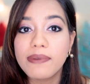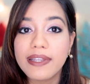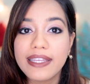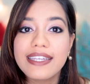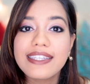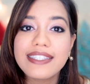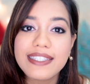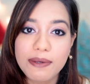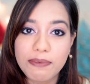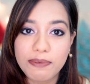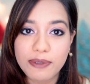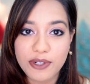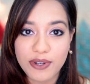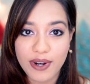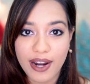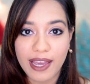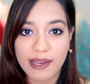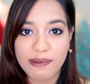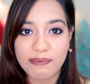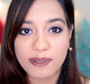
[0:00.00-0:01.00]
please
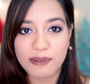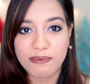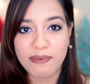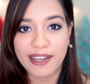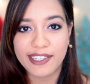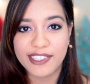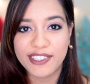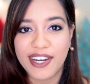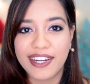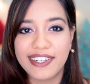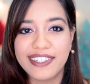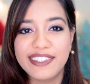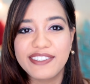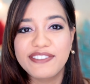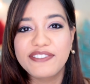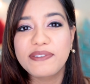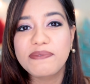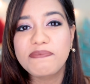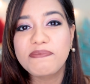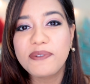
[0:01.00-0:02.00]
subscribe to my
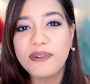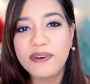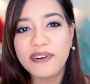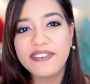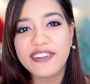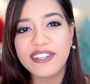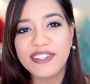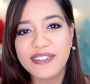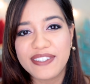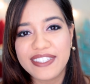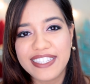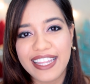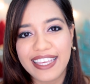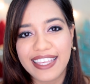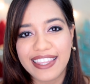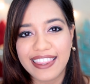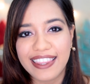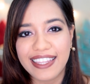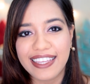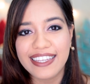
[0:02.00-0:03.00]
channel for more videos
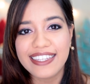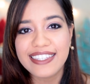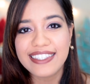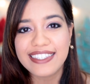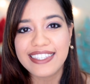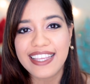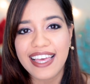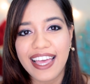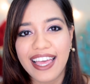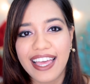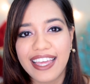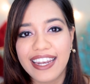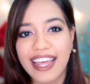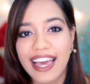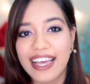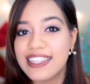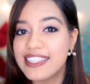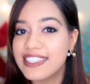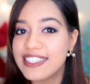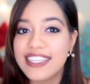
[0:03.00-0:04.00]
like this. And
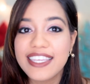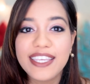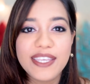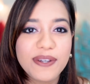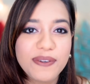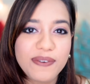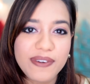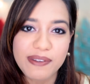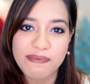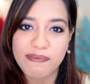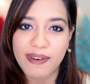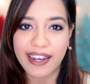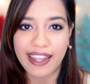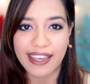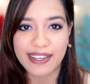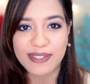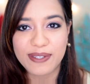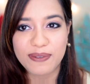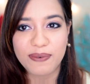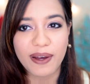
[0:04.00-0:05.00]
I'll see you in my
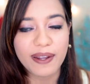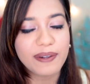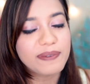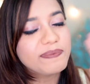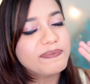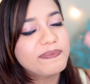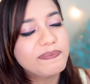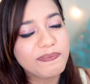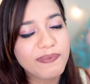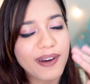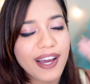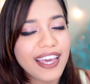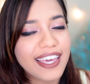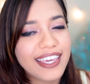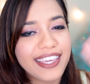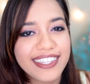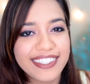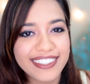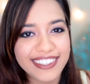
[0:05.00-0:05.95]
next one. Bye.